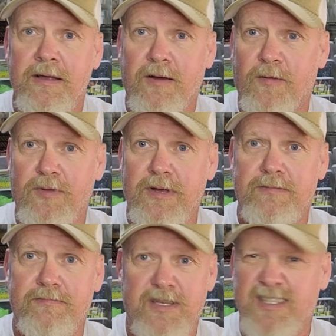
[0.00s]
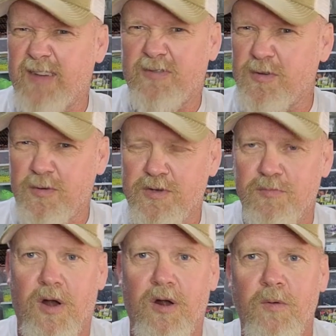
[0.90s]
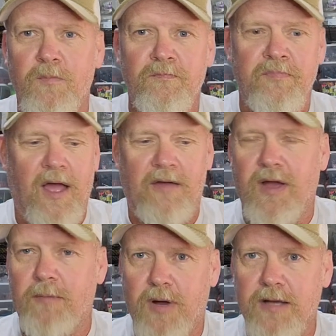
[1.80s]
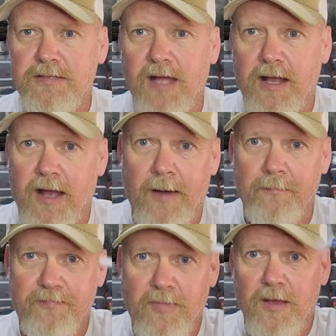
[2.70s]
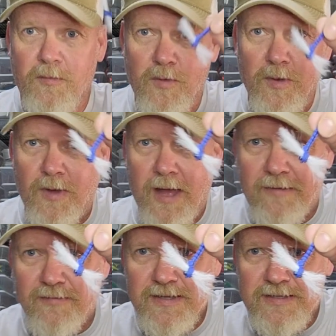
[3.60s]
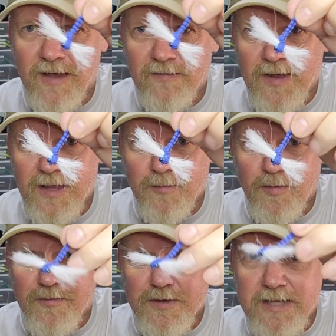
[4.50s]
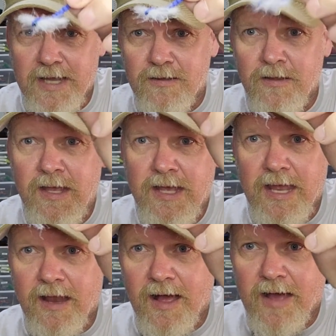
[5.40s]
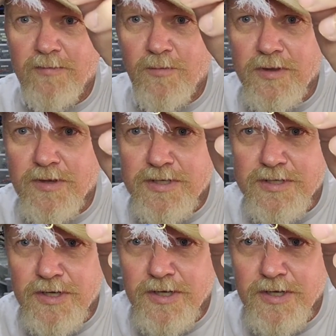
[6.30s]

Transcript: hopefully this afternoon, tomorrow. I've got bugs.com. We will have these available for sale, and I'll have them where they're just a